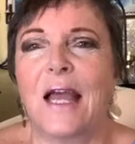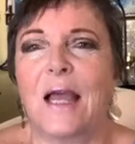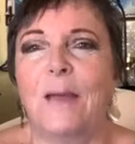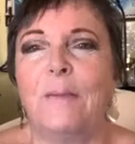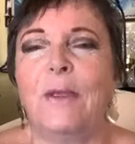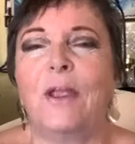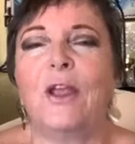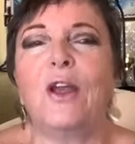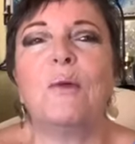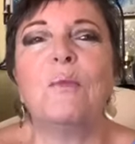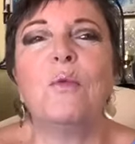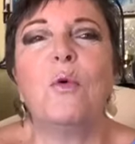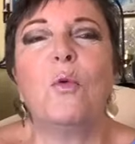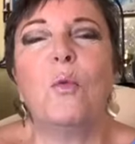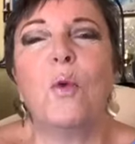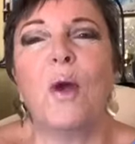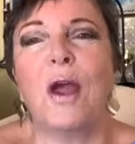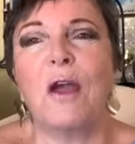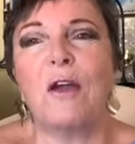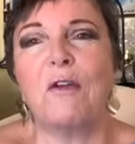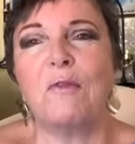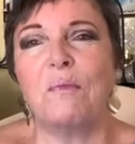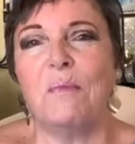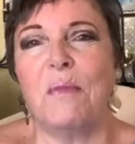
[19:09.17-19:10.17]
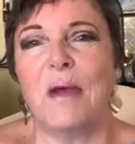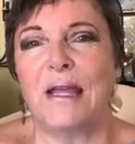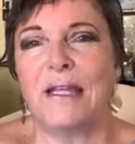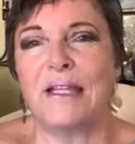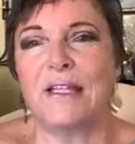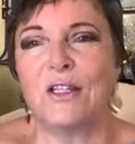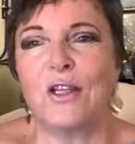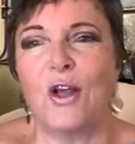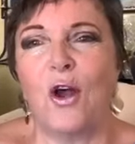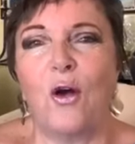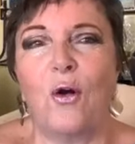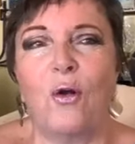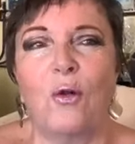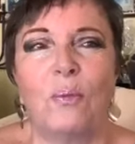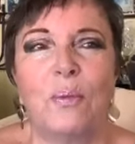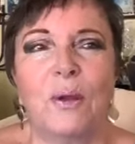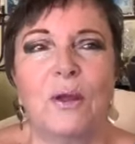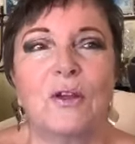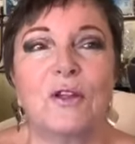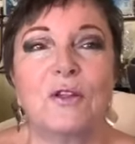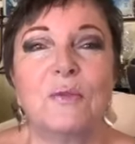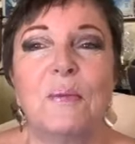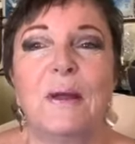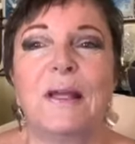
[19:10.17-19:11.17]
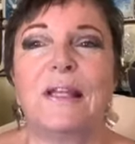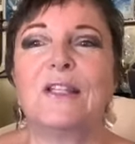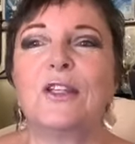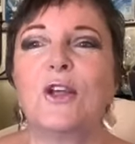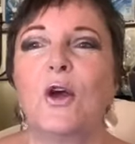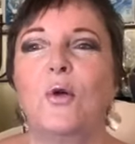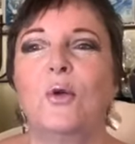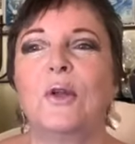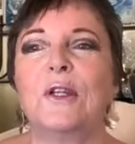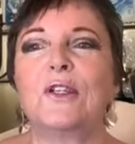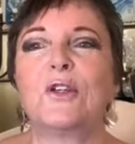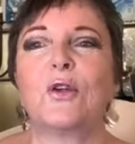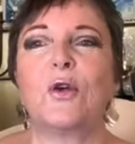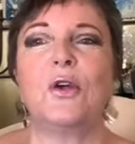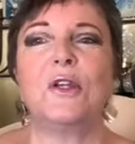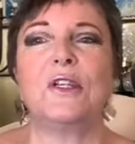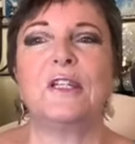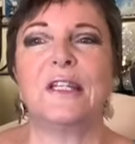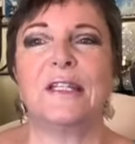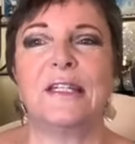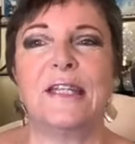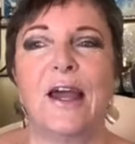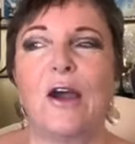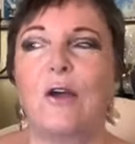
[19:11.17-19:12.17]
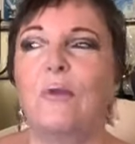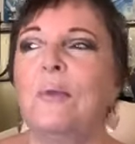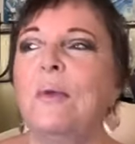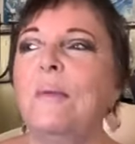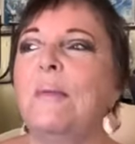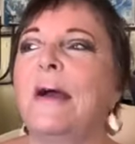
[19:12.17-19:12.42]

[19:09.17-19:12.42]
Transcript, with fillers: I become aware of my soul because my soul is going to tell me,